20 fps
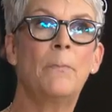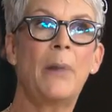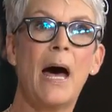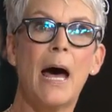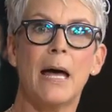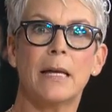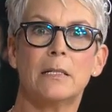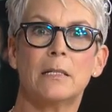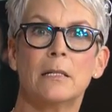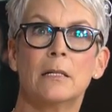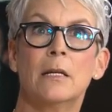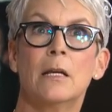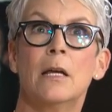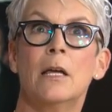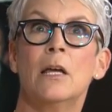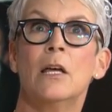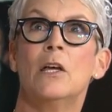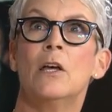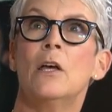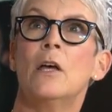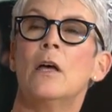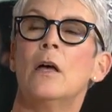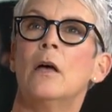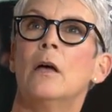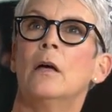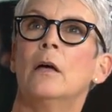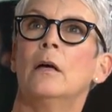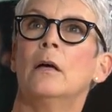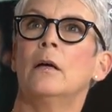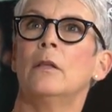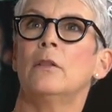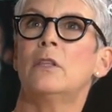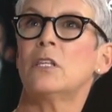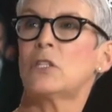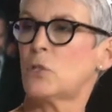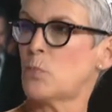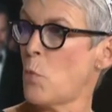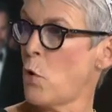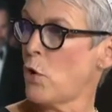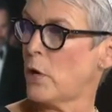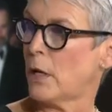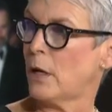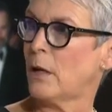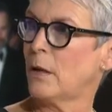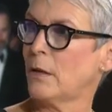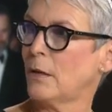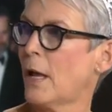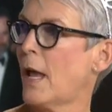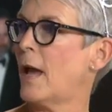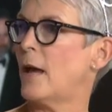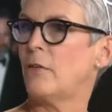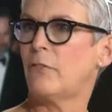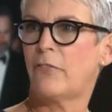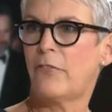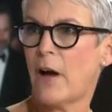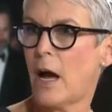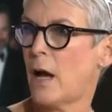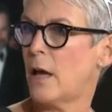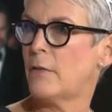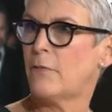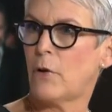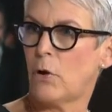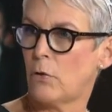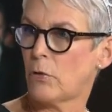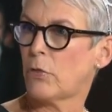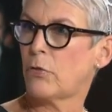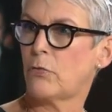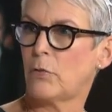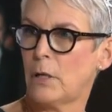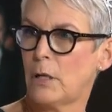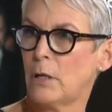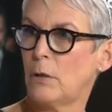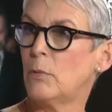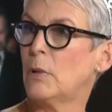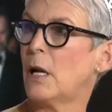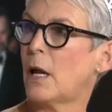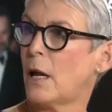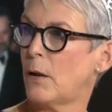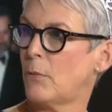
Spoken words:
But this morning at 5:03,